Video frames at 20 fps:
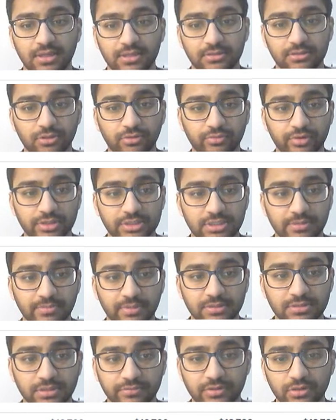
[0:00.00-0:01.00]
Don't really see
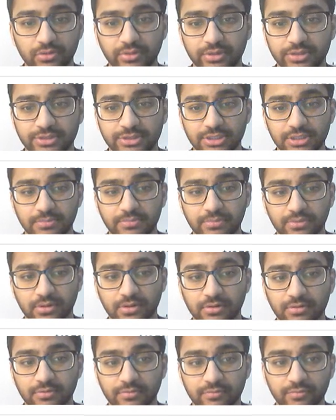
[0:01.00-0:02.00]
myself going
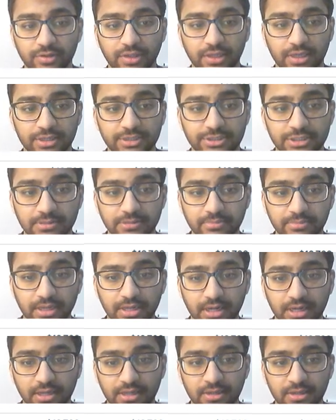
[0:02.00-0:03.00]
cheaper for like a cheap
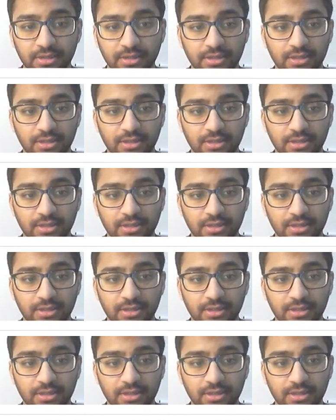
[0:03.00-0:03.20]
guy.